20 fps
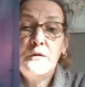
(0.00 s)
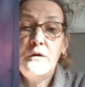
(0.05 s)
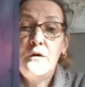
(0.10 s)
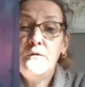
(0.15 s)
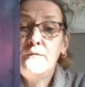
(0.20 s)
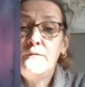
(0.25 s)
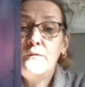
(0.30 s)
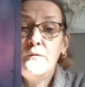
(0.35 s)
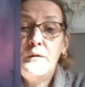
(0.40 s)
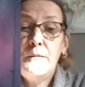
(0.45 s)

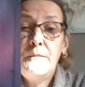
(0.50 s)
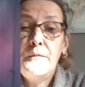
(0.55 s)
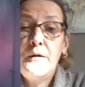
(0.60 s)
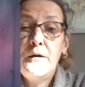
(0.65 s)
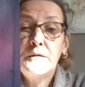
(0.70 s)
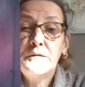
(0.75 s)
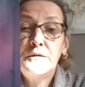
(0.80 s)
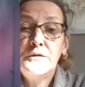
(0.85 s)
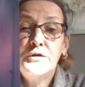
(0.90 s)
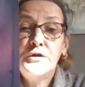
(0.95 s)
Go for the
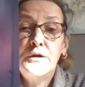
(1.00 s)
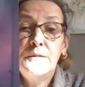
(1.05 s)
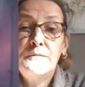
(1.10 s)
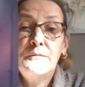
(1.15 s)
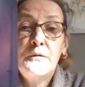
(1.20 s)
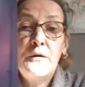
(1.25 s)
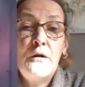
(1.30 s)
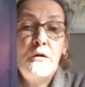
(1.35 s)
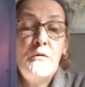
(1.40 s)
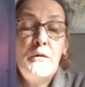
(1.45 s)

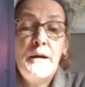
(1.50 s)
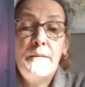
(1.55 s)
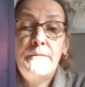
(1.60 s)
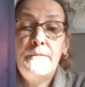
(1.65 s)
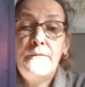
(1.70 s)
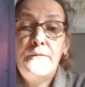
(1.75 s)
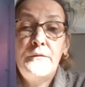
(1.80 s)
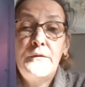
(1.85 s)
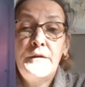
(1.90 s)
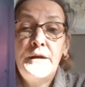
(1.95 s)
partnership. Go
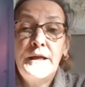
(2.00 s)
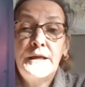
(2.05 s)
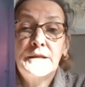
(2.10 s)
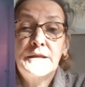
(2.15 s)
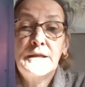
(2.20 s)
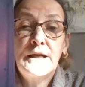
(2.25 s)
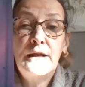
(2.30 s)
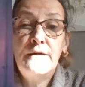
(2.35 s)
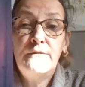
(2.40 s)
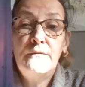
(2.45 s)
up for the
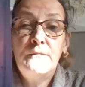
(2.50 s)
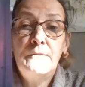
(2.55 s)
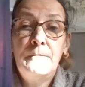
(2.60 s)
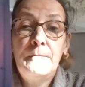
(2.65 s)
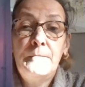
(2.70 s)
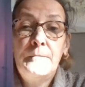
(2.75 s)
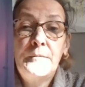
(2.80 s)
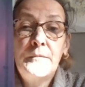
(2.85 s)
next level.